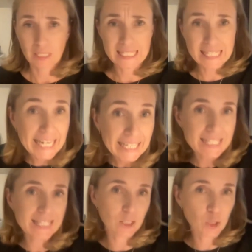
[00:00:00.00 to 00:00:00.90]

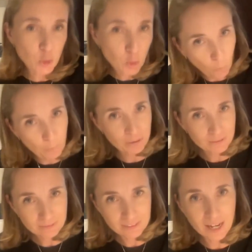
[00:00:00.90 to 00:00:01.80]
sales drop,
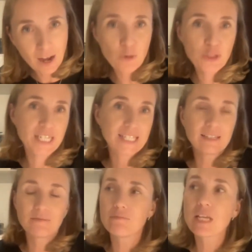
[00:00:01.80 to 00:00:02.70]
or there is
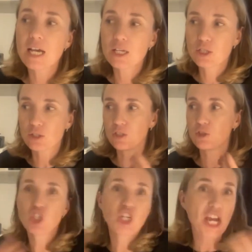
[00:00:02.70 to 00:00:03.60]
a
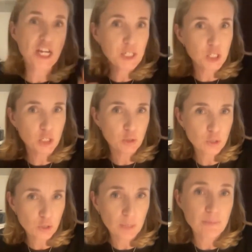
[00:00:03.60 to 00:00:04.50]
certain change in your
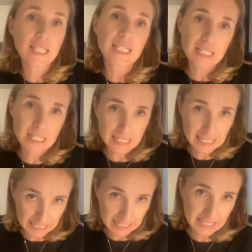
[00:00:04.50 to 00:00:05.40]
circumstances,
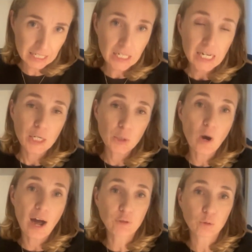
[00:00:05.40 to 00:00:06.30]
yes, then you
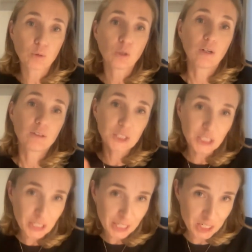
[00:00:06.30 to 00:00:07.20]
have to
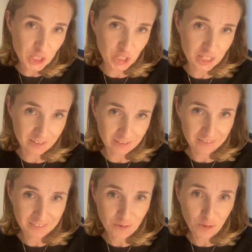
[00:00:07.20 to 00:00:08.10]
deregister
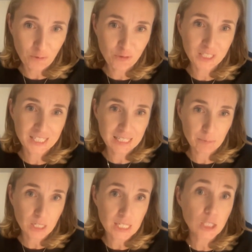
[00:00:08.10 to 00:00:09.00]
from VAT,
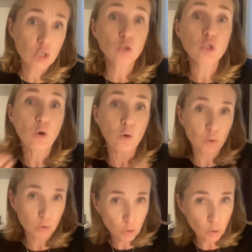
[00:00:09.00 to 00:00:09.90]
because you no
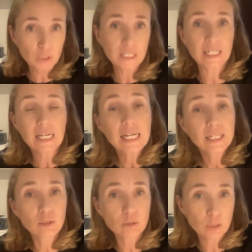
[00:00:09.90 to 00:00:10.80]
longer
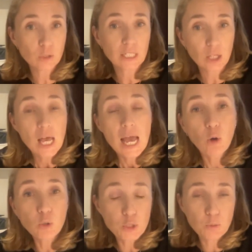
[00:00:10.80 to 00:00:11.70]
you can
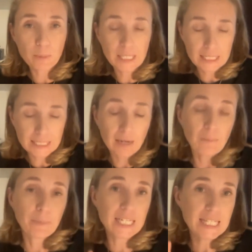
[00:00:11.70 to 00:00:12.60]
also be
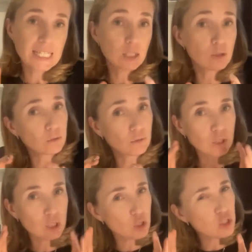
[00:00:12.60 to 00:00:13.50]
because
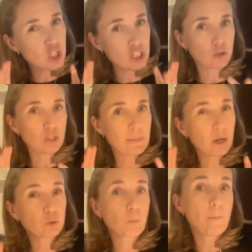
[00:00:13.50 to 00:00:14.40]
it's not just only
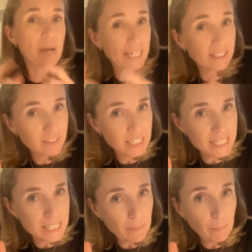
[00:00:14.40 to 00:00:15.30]
about paying
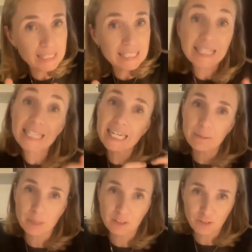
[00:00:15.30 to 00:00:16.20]
VAT but
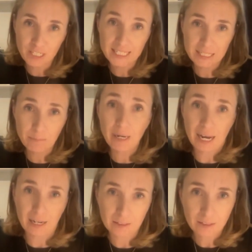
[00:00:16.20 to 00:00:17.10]
claiming VAT
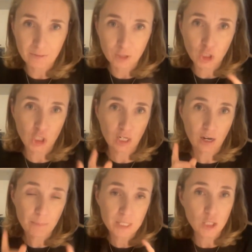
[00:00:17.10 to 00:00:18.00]
back, which
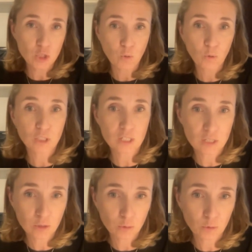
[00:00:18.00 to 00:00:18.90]
business owners
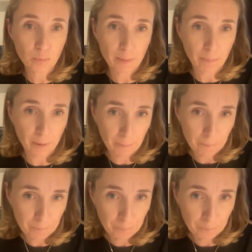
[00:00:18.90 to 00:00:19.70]
need to remember.